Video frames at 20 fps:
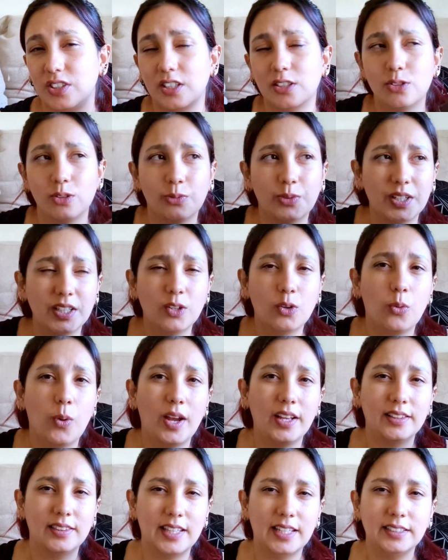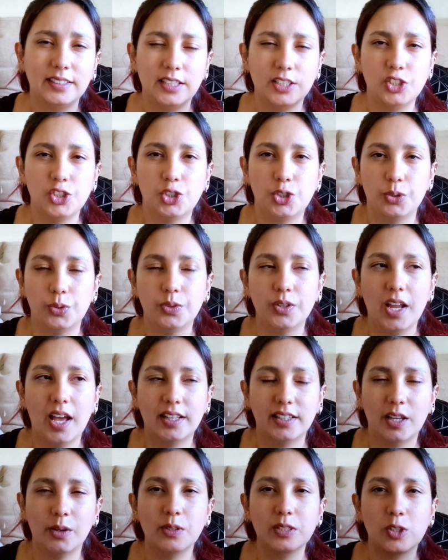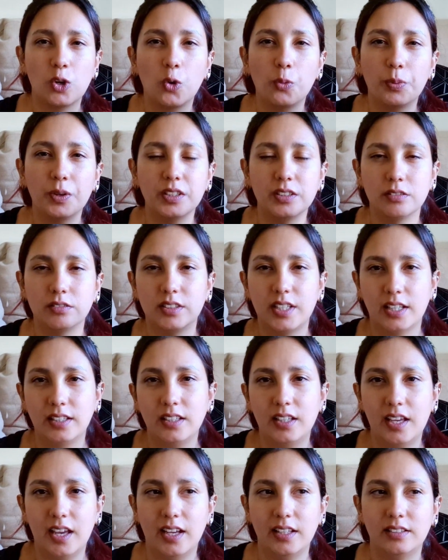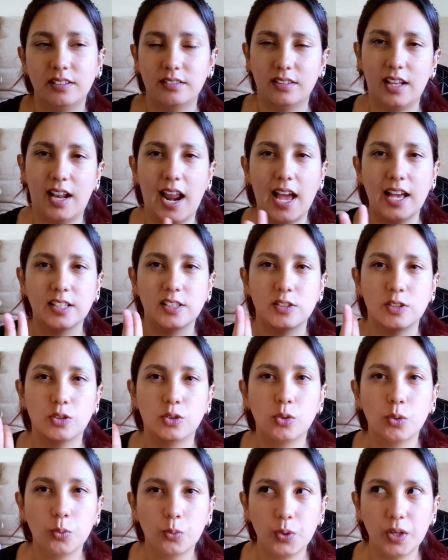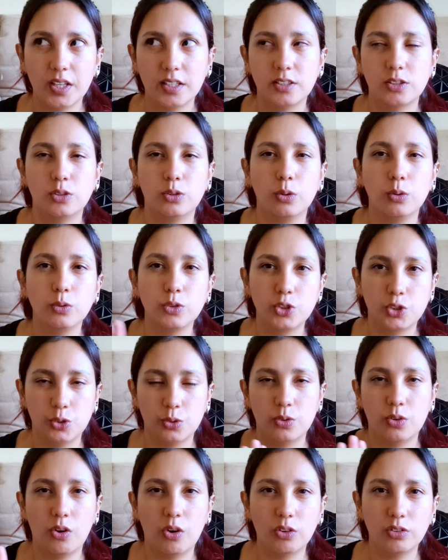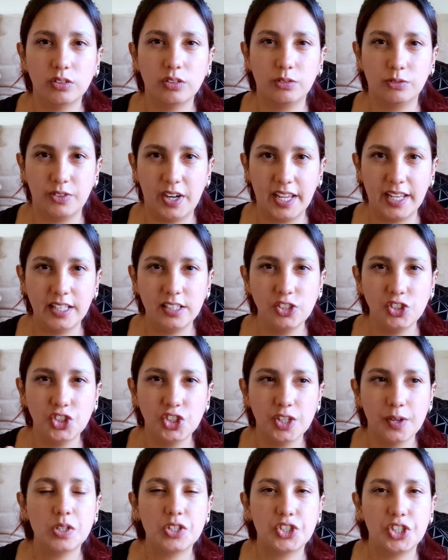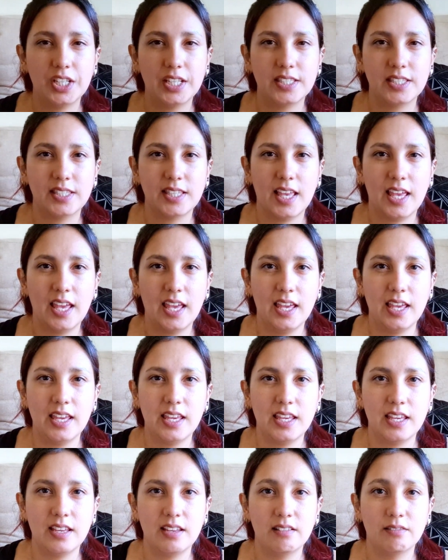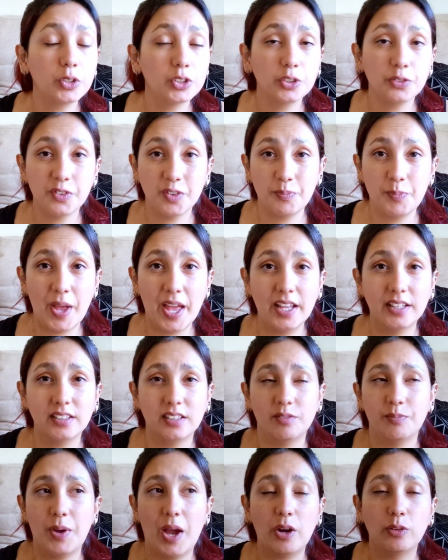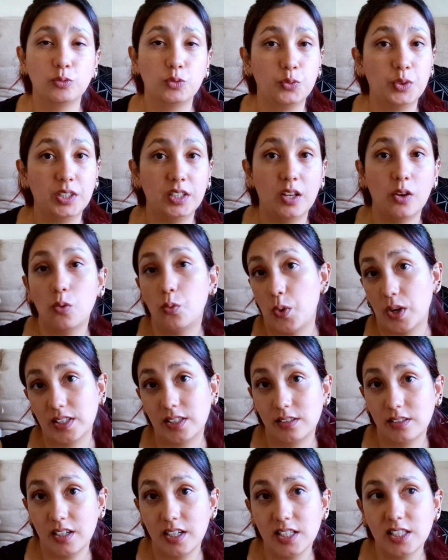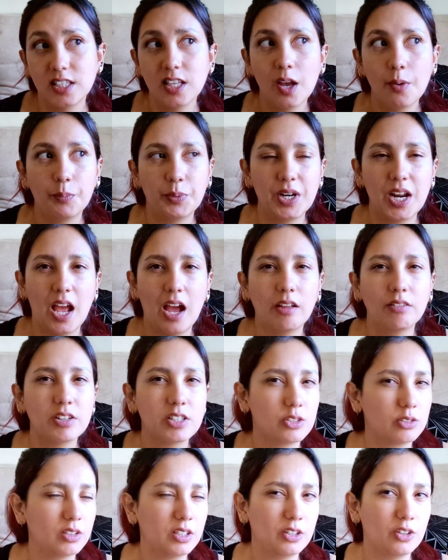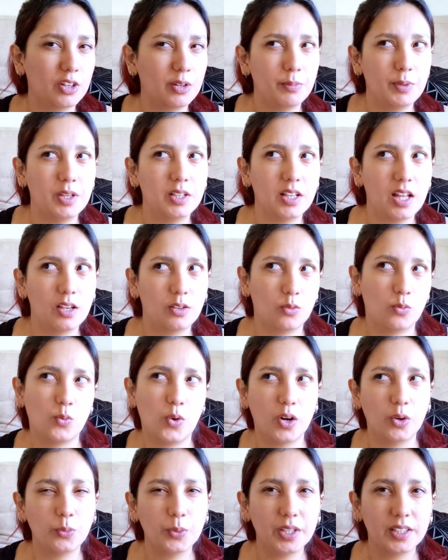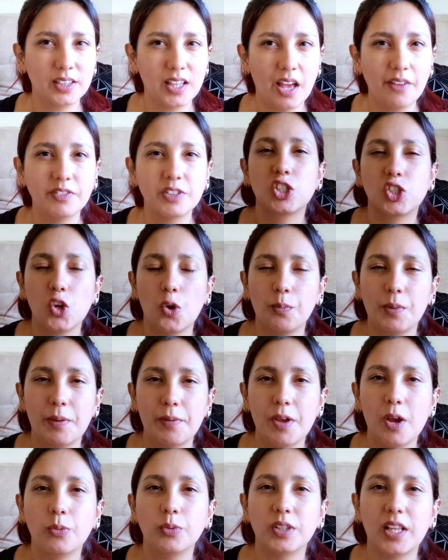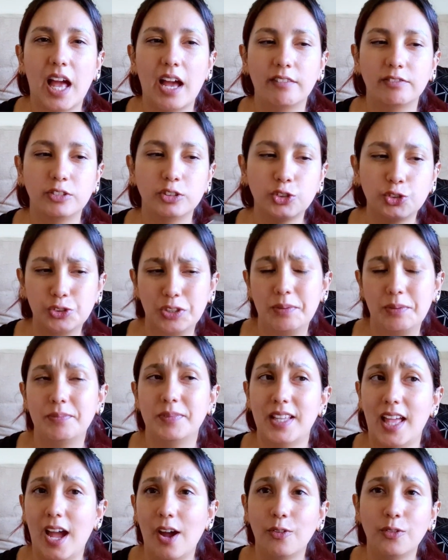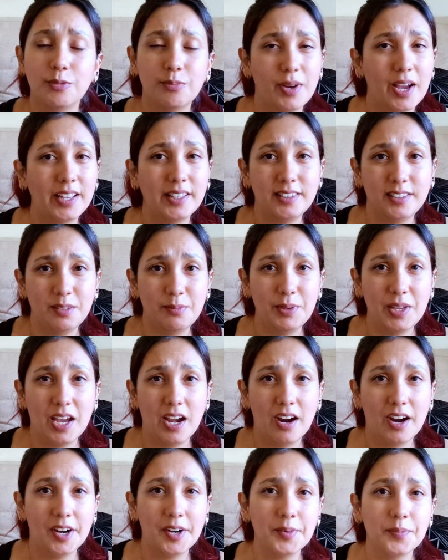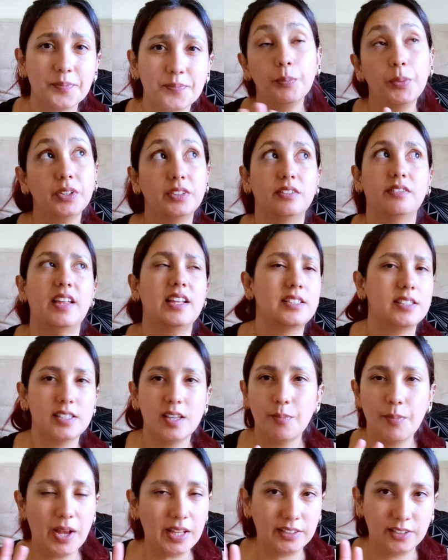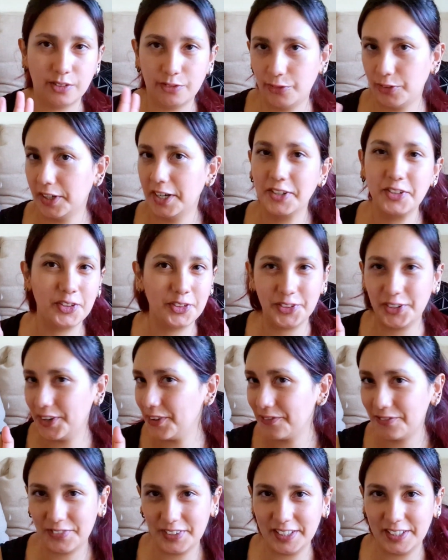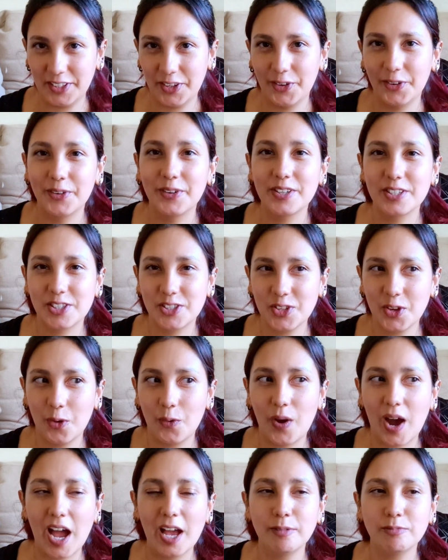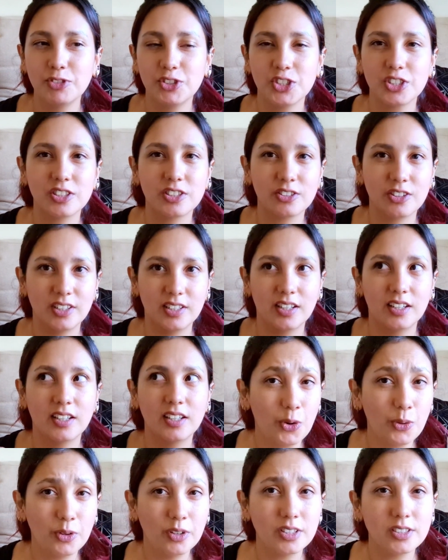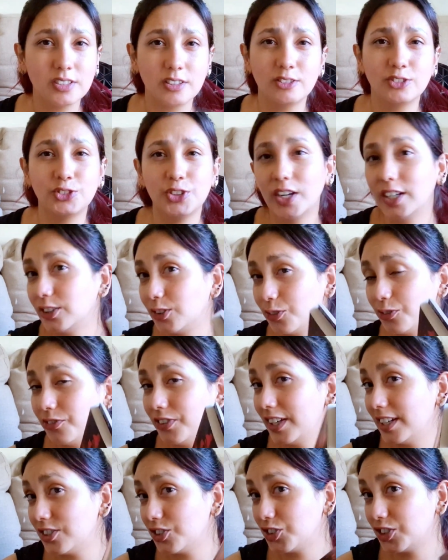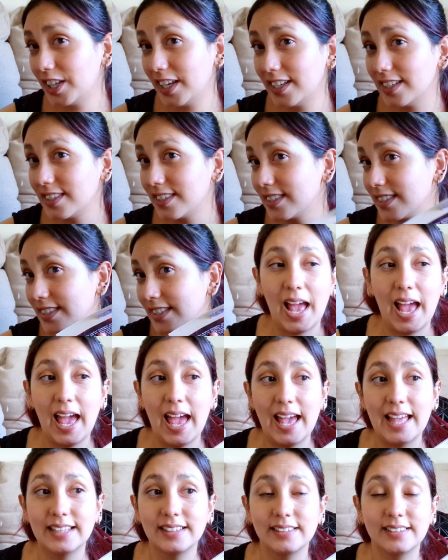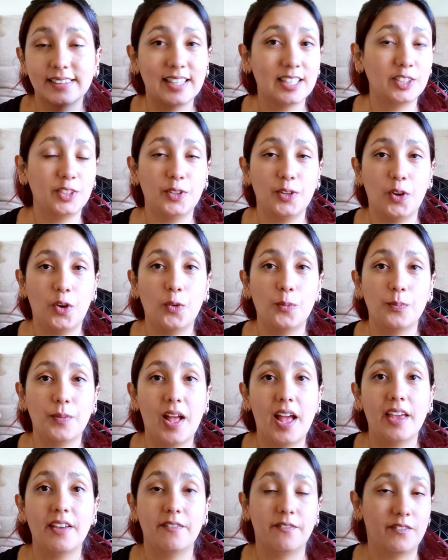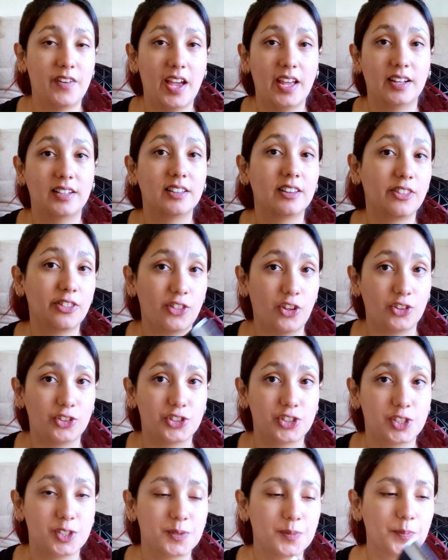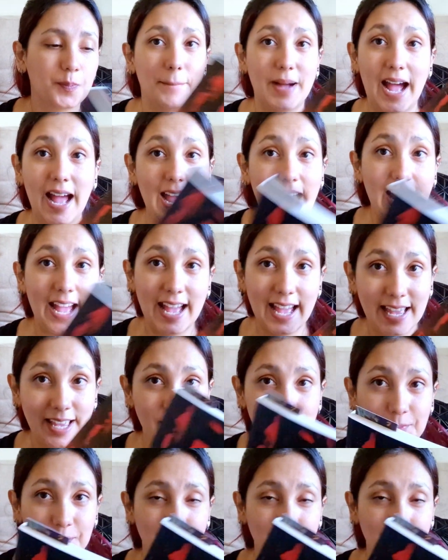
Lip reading: it's already quite late in June and I was hoping to dedicate the last 2 weeks to June on the Range, which is a booktube event about reading westerns. But now there's only gonna be like 1 week left, so maybe I will have to trim down my TBR. But that's a matter for another video. So I'm just gonna focus on trying to finish this and let you know my final thoughts. Bye!